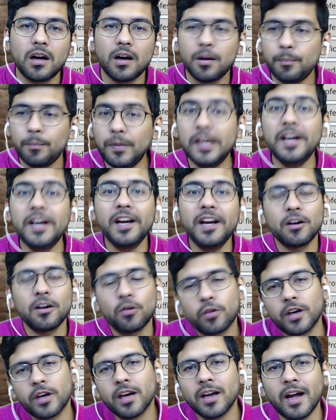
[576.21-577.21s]
pleading.
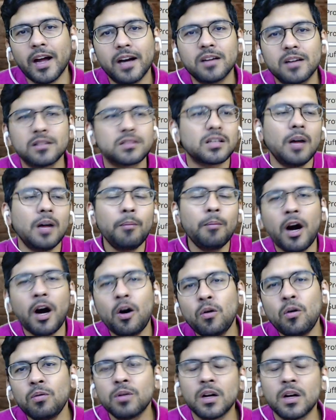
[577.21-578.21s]
Okay, and
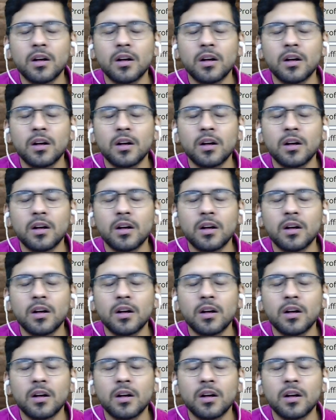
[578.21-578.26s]
somehow